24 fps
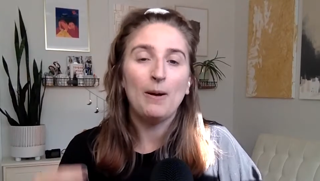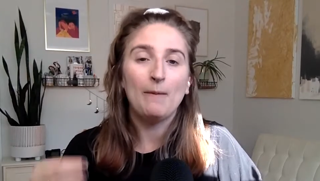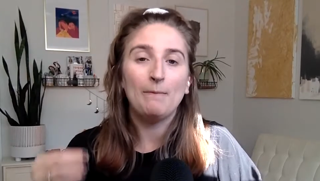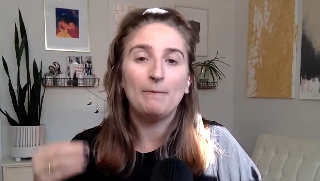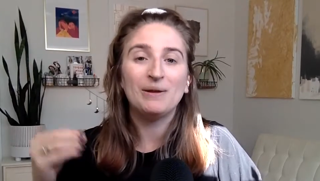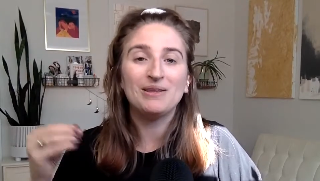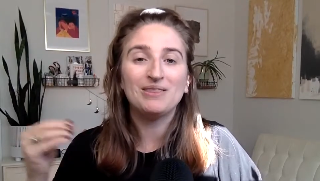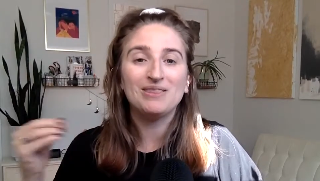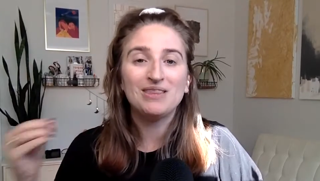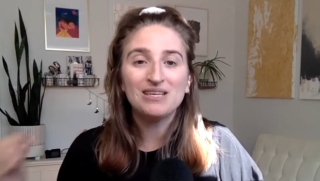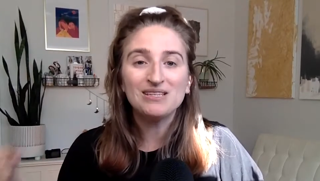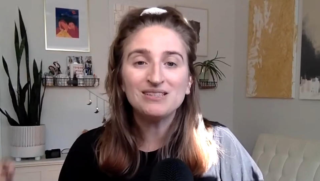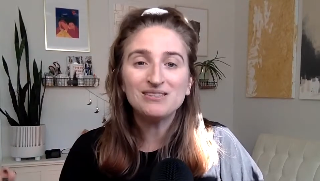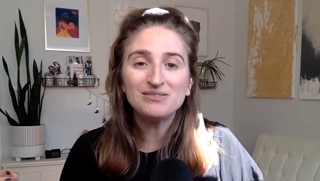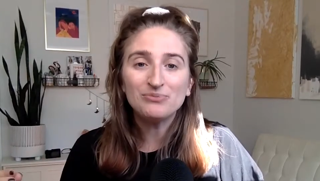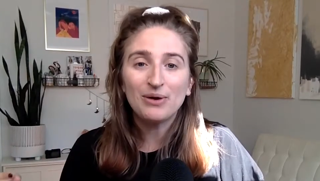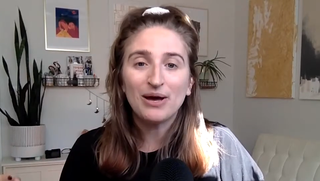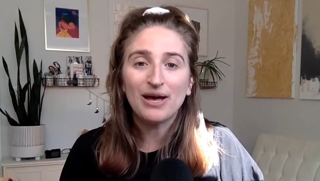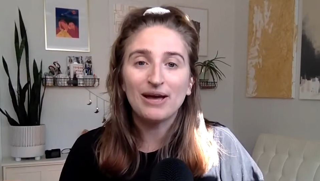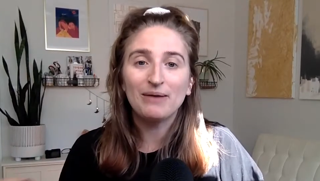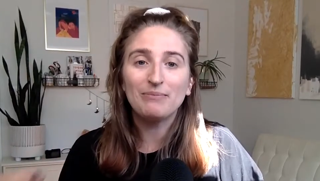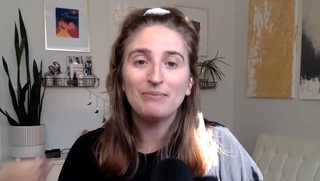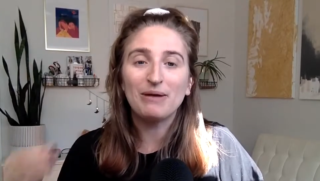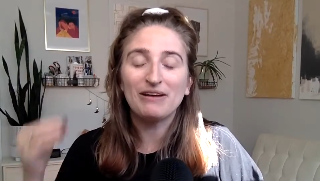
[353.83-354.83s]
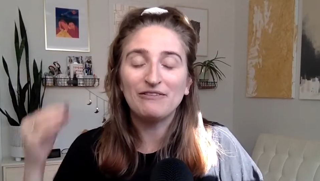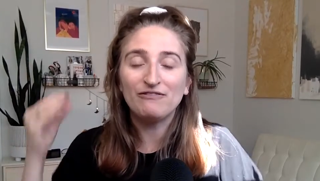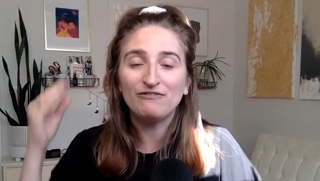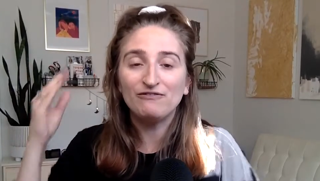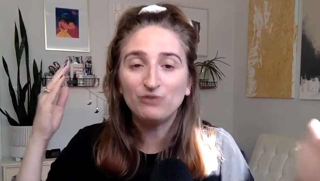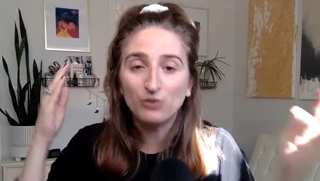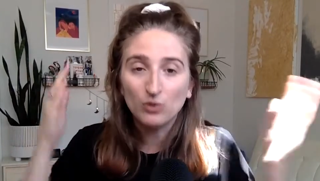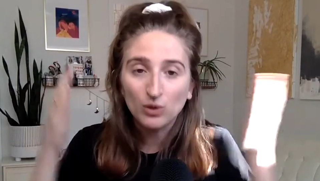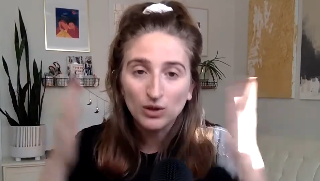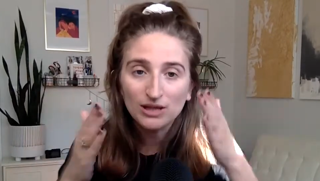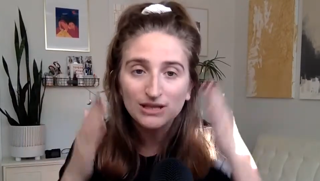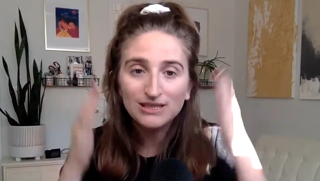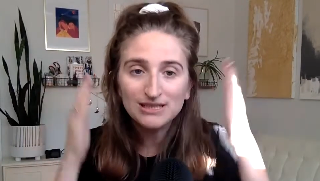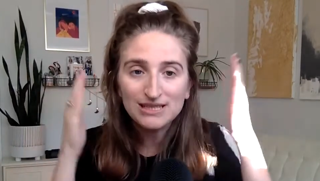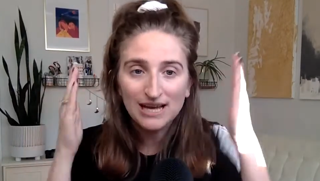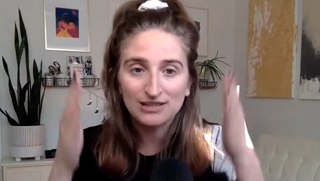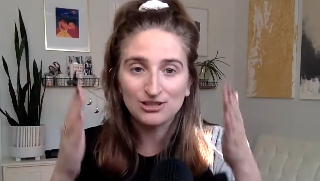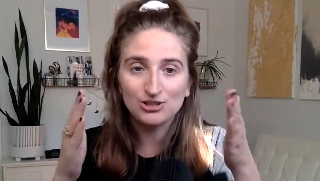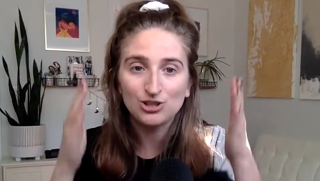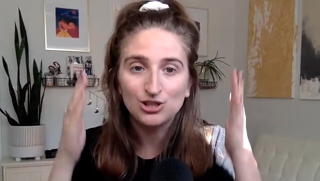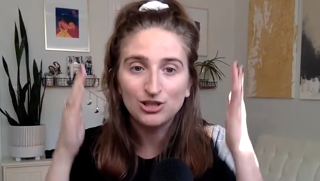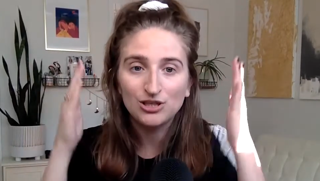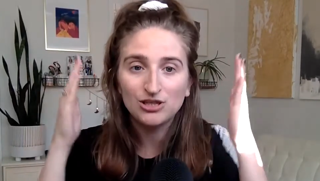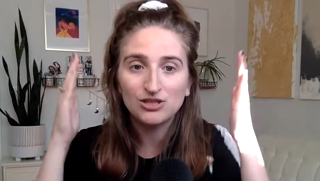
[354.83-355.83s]
but this way my full
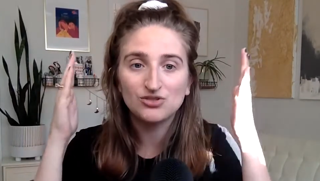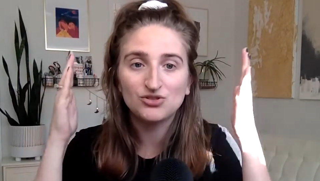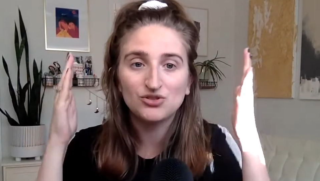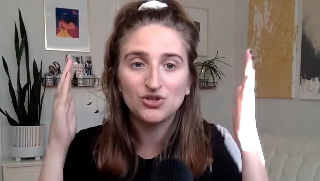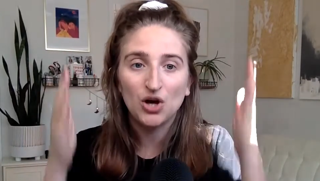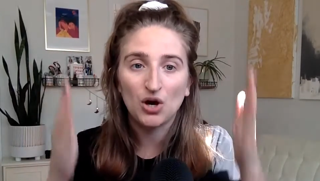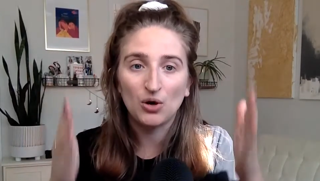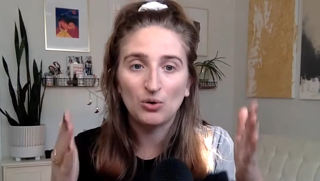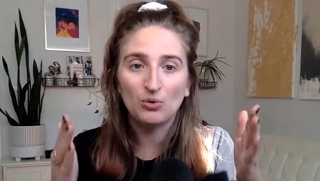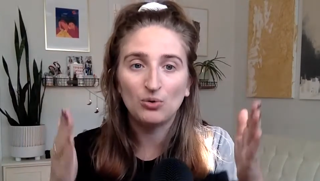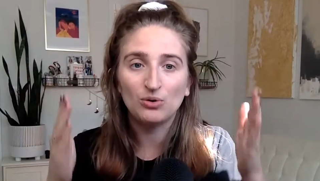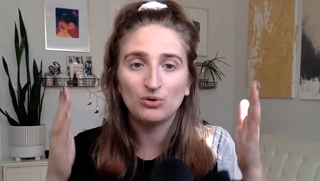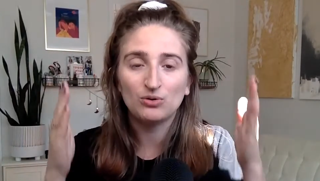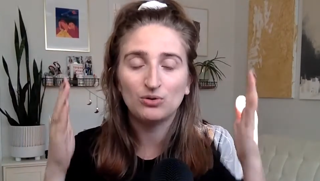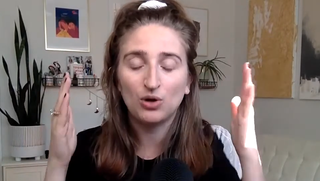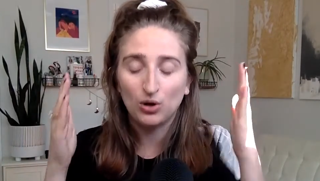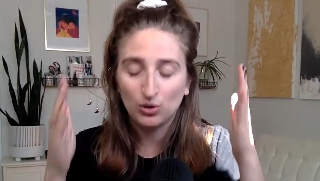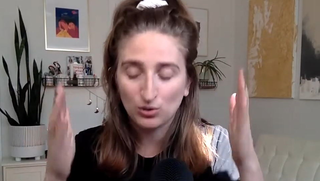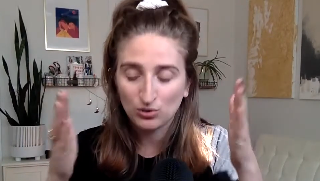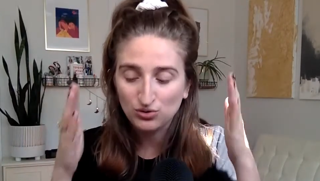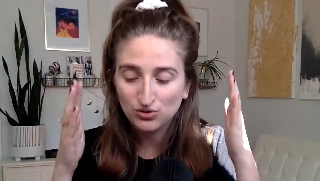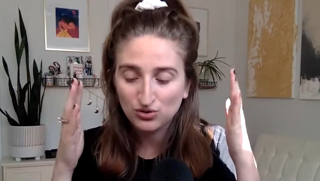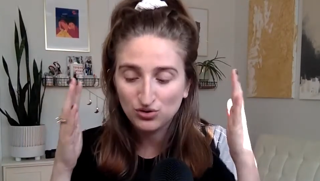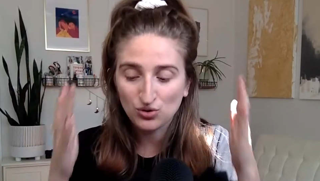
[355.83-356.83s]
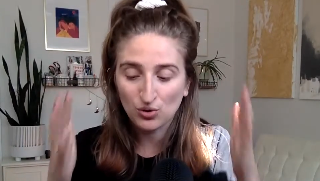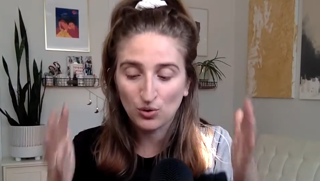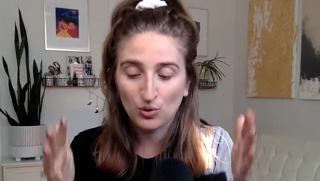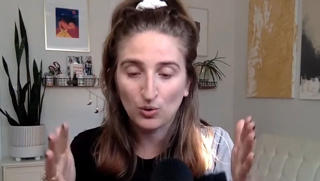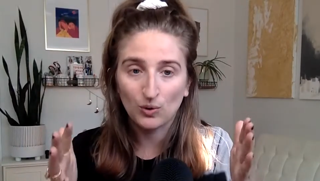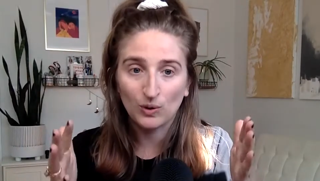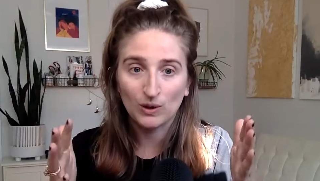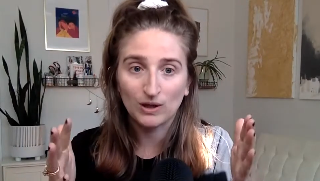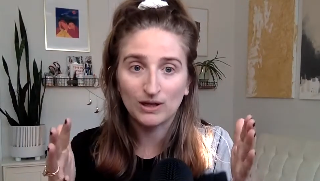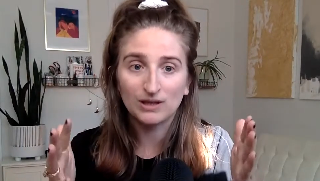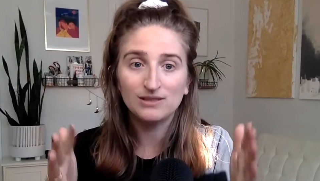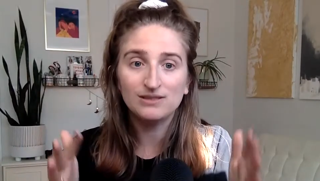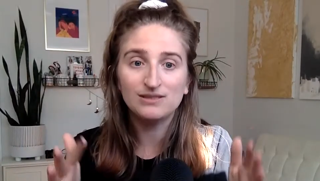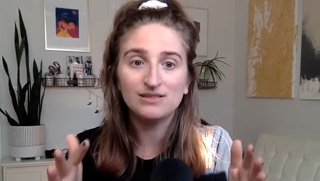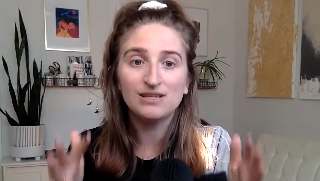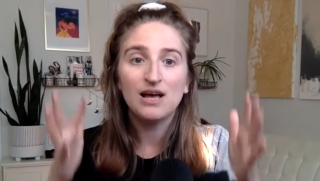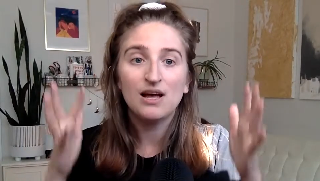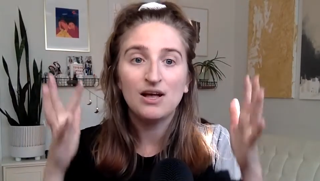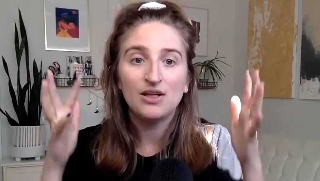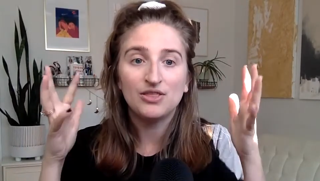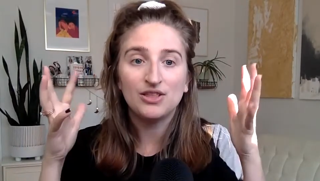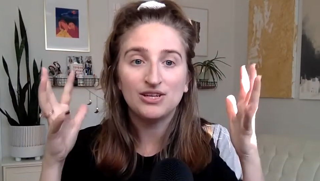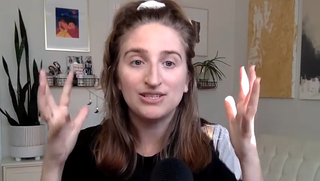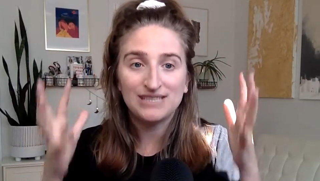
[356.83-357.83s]
attention goes towards
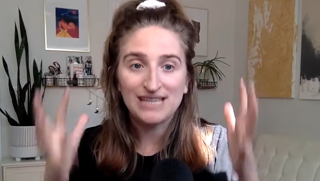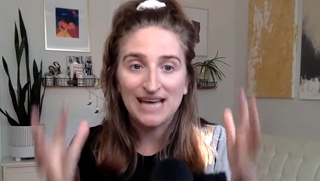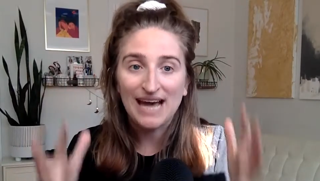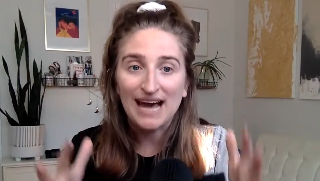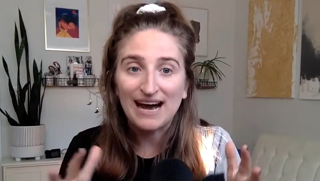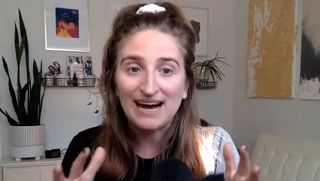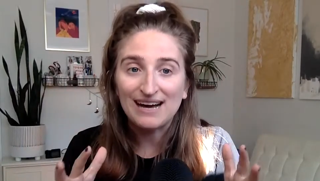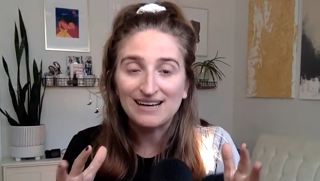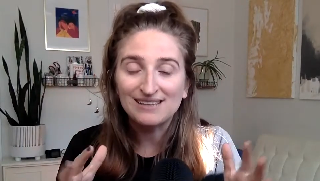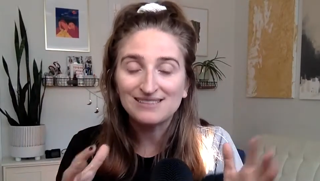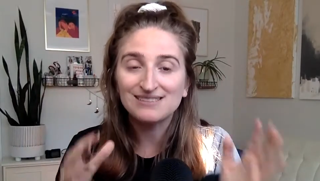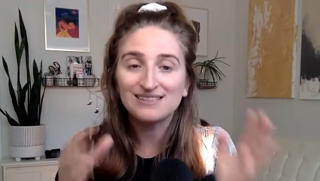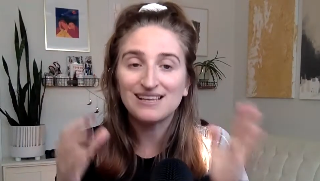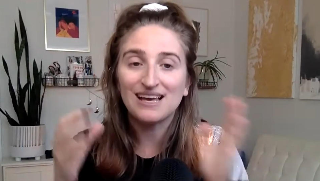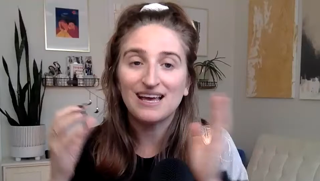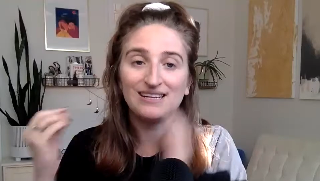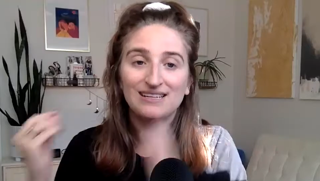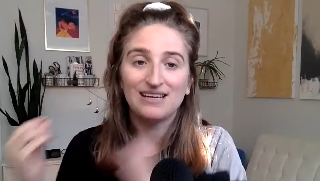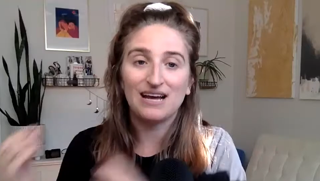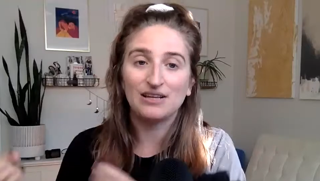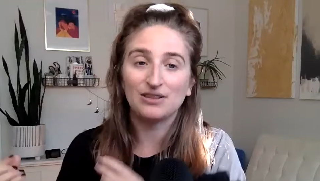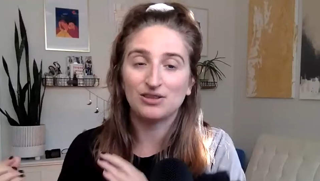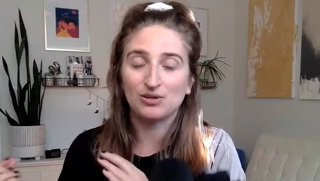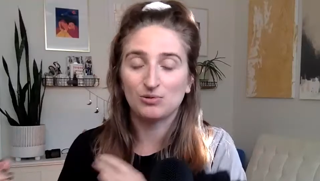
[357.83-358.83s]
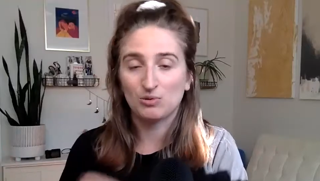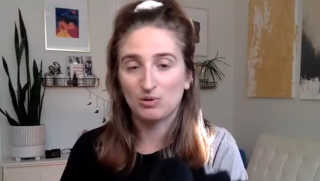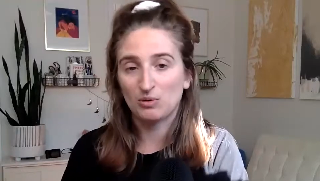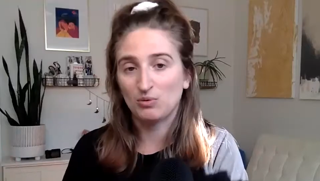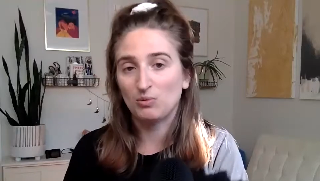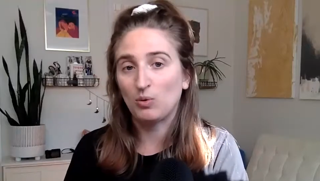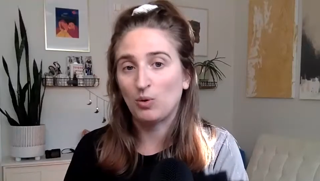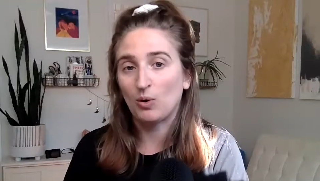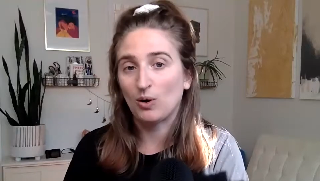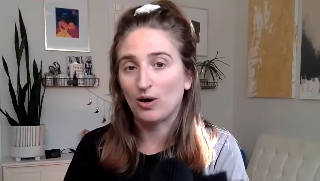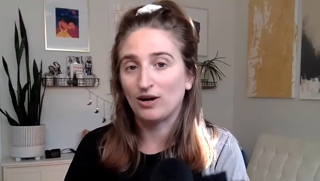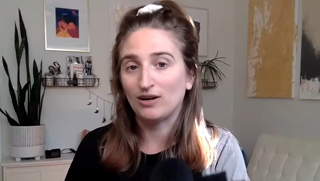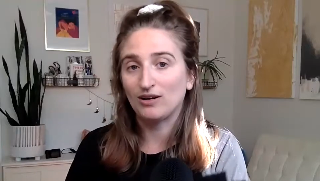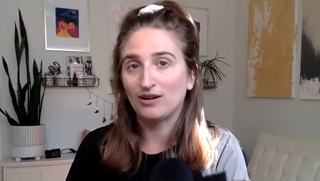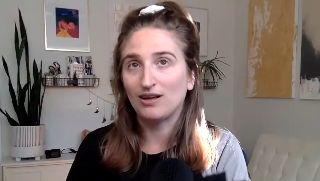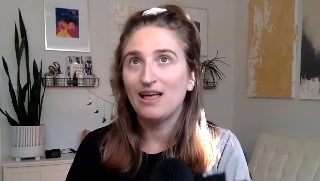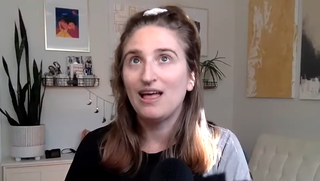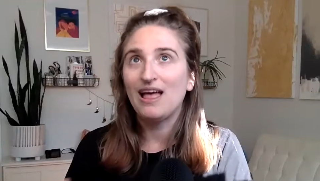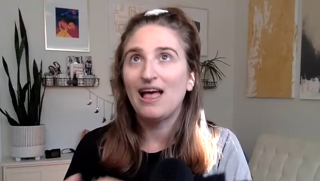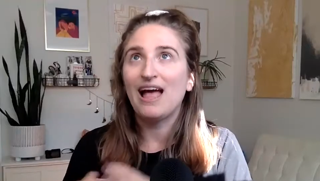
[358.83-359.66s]
the task and not the reward.